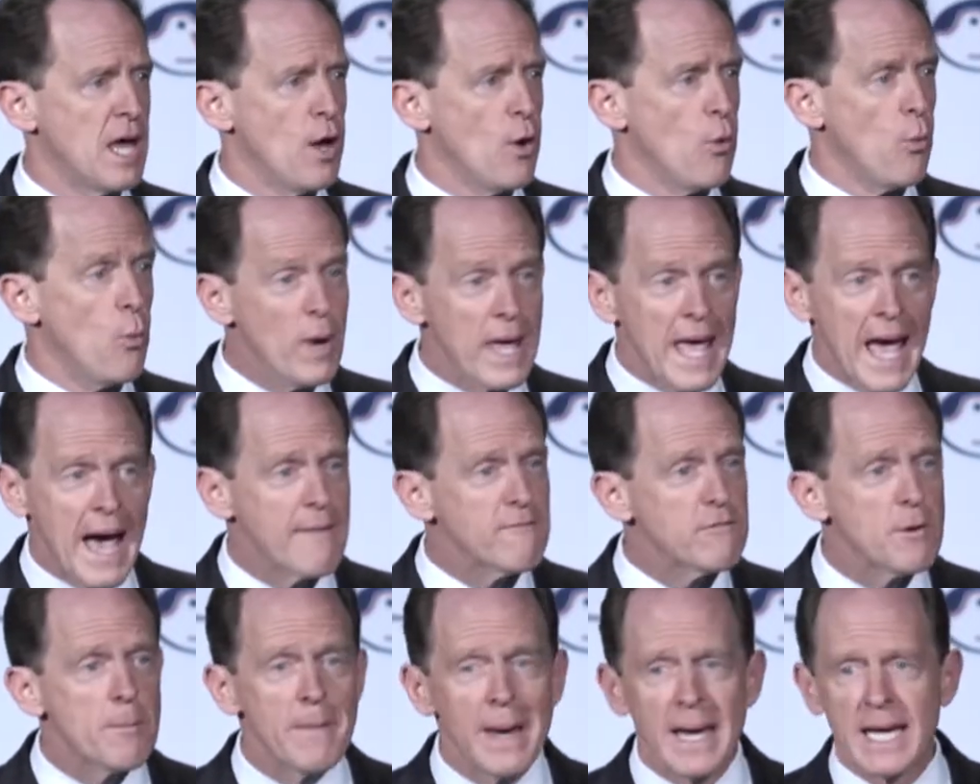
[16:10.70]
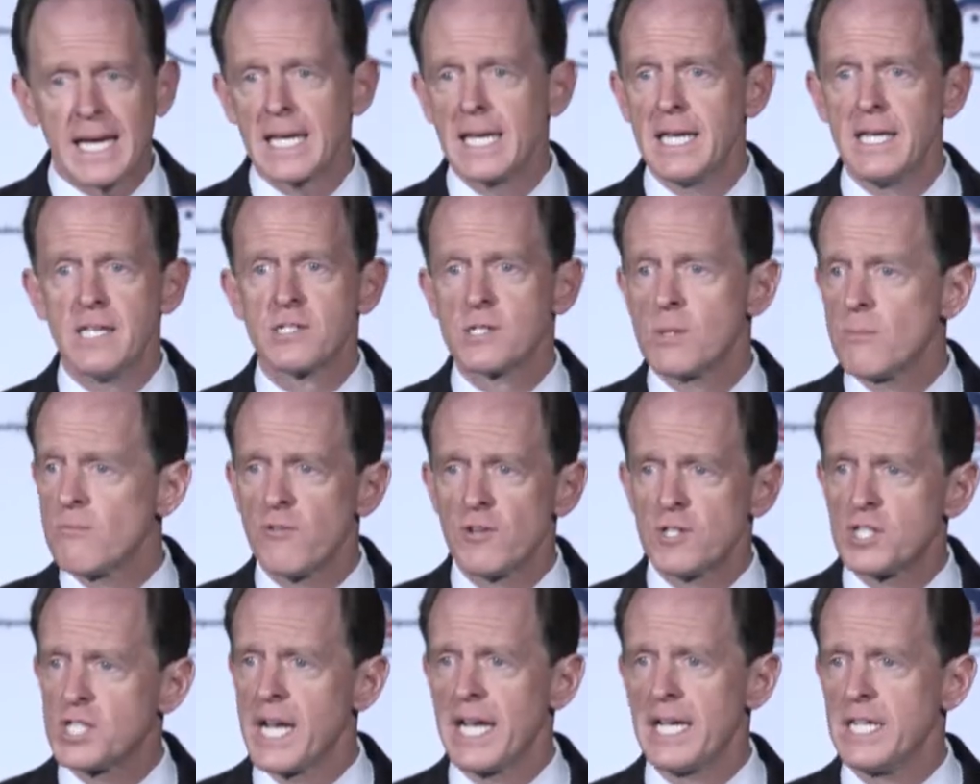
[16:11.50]
we have a mechanism
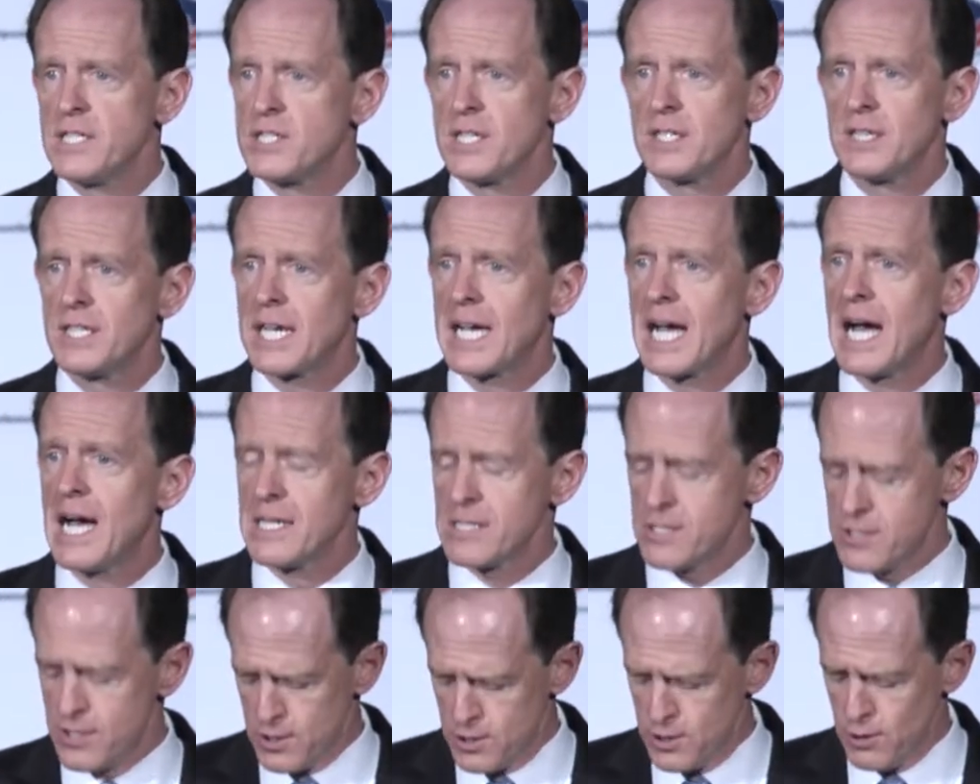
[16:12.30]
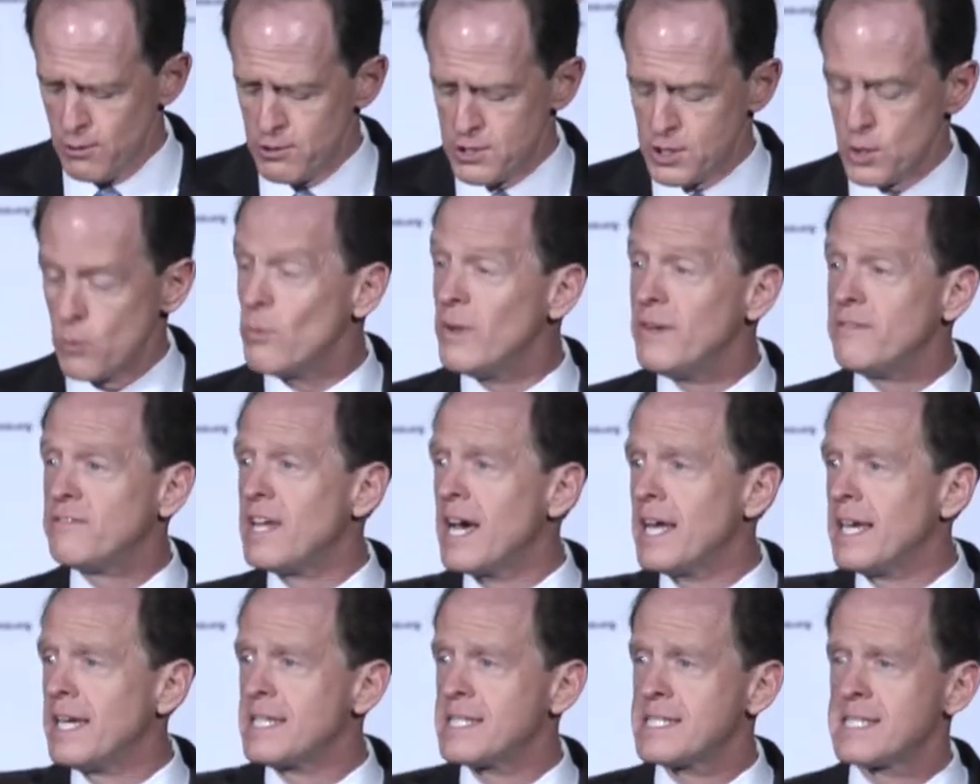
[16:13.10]
for changing the Constitution. We've
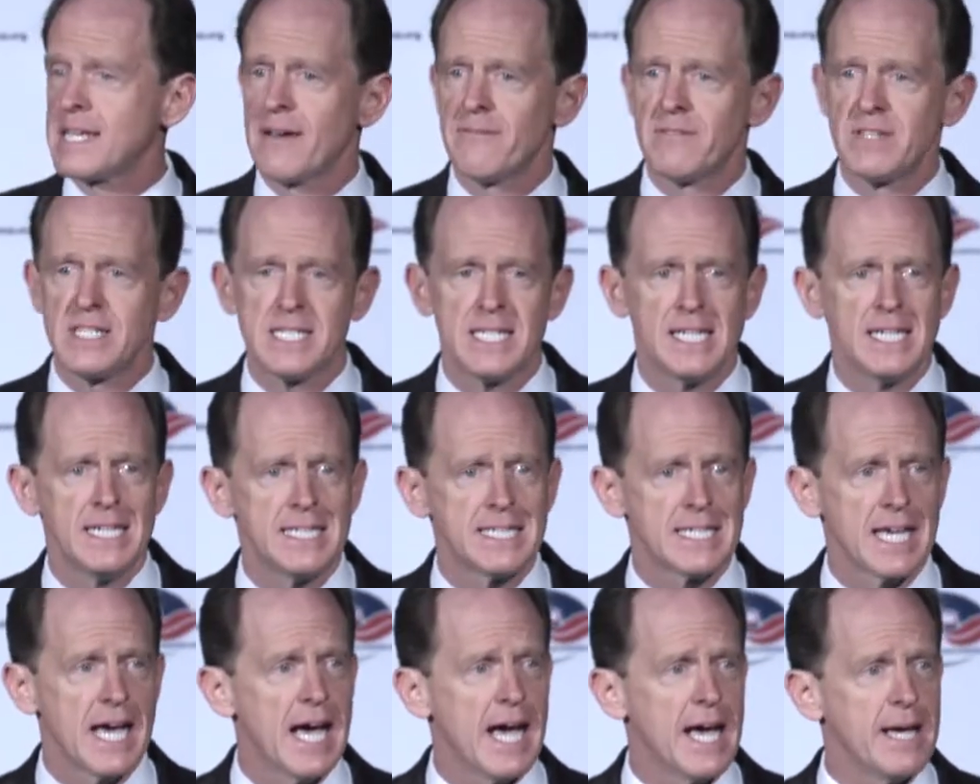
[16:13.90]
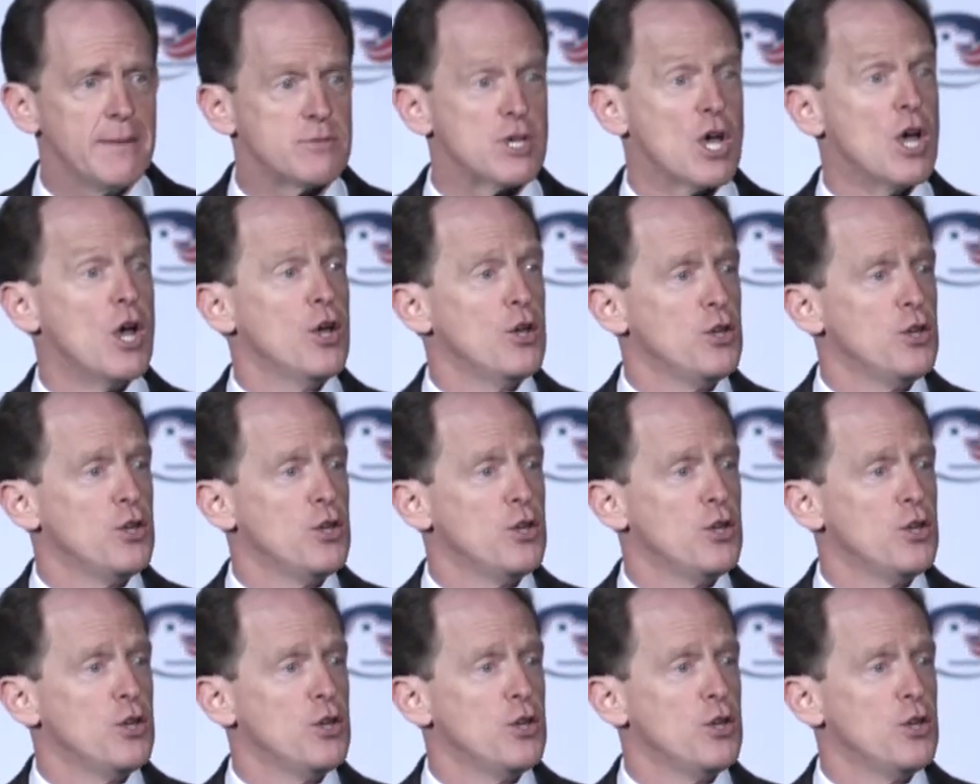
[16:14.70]
done it 17 times.